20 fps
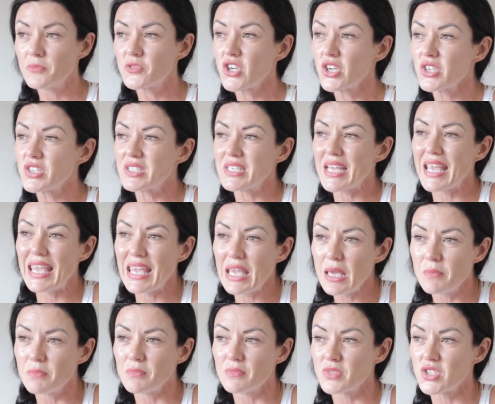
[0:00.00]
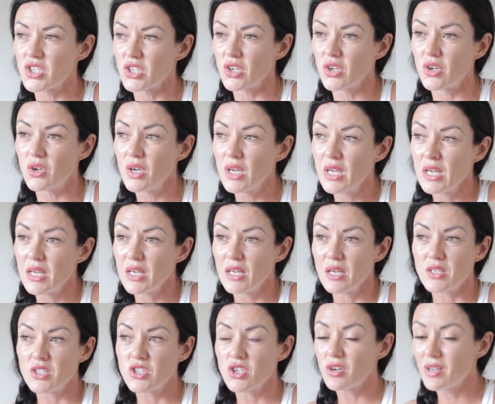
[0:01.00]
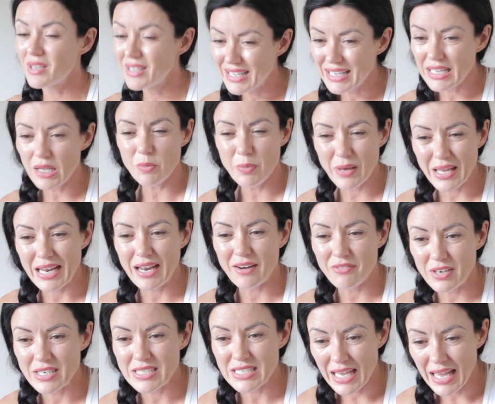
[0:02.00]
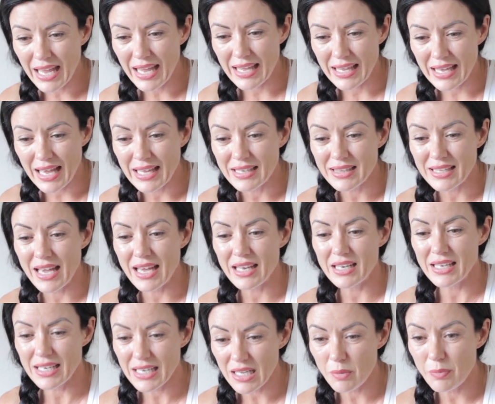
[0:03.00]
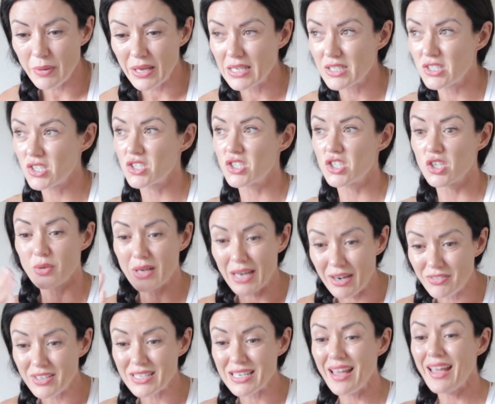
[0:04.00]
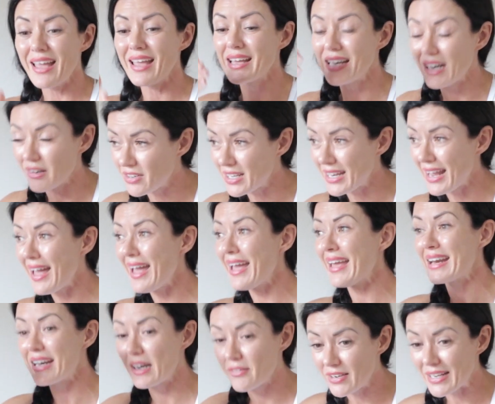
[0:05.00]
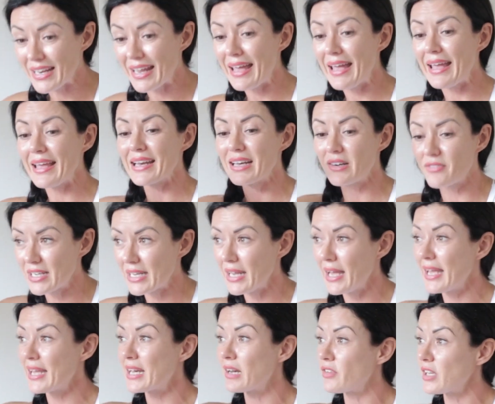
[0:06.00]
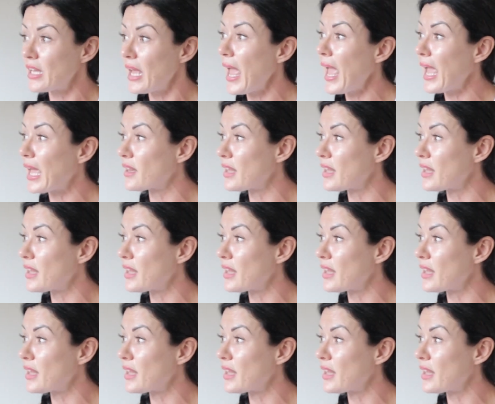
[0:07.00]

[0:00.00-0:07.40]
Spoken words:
just aim to do a little bit every day, and that little bit, just do it every day and every day and every day and every day and every day.